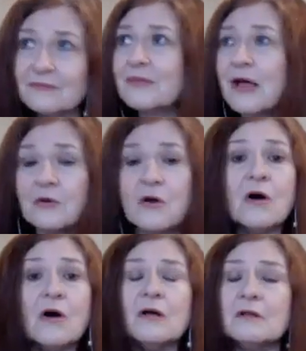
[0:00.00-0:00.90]

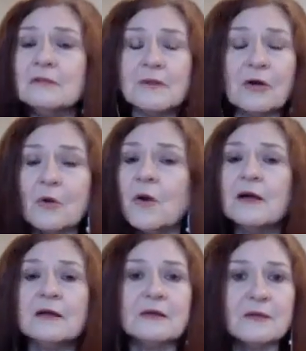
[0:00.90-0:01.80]
alcohol,
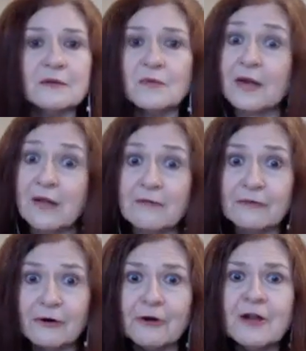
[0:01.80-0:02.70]
marijuana,
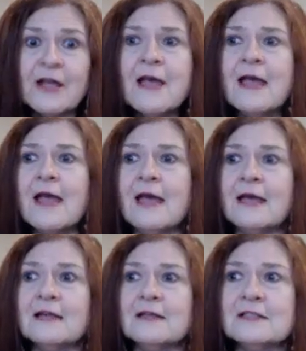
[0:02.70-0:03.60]
whatever.
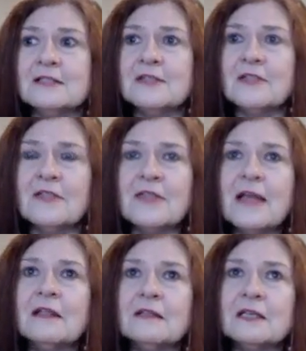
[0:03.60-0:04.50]
And then
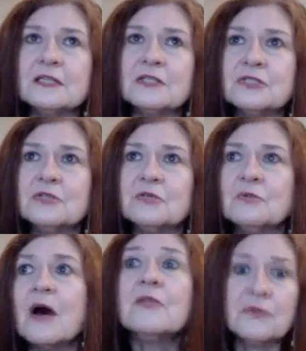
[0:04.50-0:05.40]
that leads to
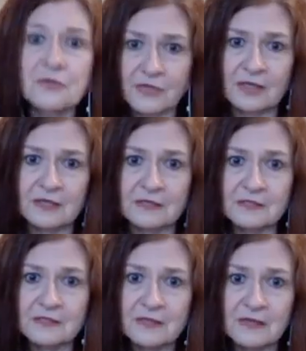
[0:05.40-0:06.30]
other
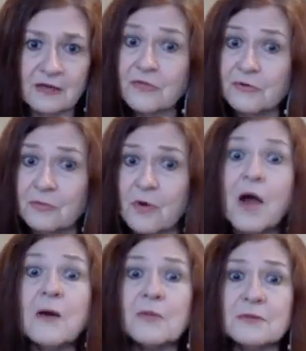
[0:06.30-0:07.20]
things and other
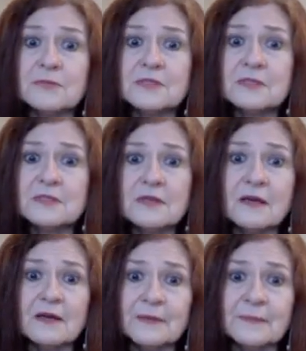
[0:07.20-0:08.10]
problems.
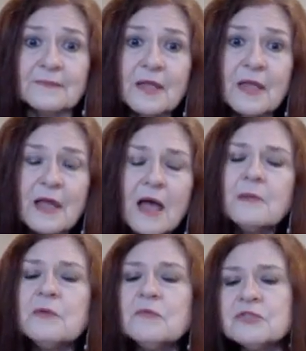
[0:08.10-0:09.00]
I
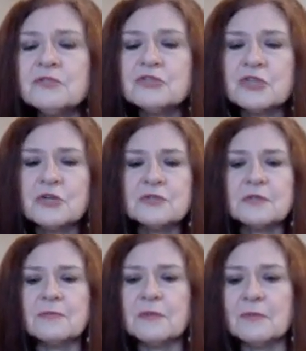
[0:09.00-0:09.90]
mean, research shows
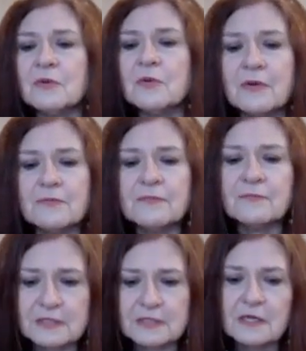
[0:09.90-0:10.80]
that people who have
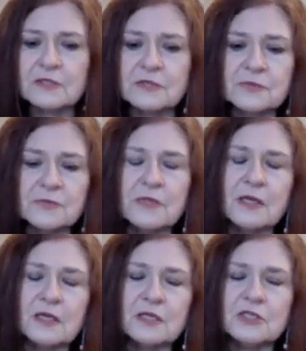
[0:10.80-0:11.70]
been diagnosed with
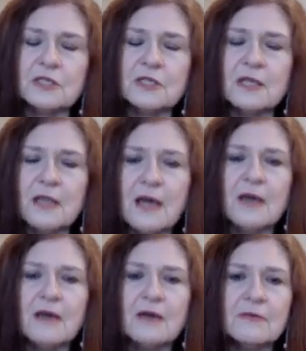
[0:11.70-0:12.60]
ADHD have,